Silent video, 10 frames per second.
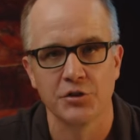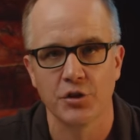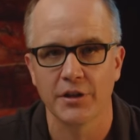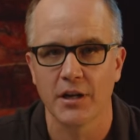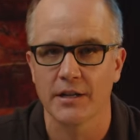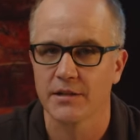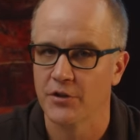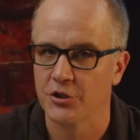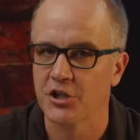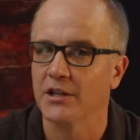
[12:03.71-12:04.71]
should the cost of
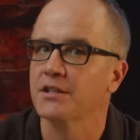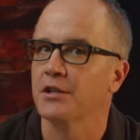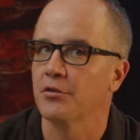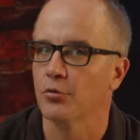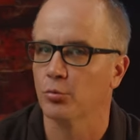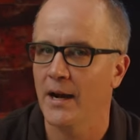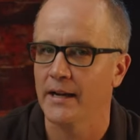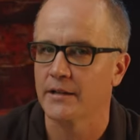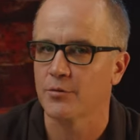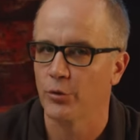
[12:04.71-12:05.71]
energy continue to
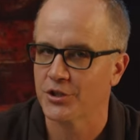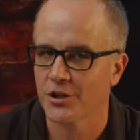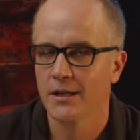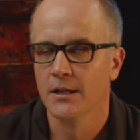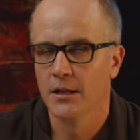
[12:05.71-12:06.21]
rise, which,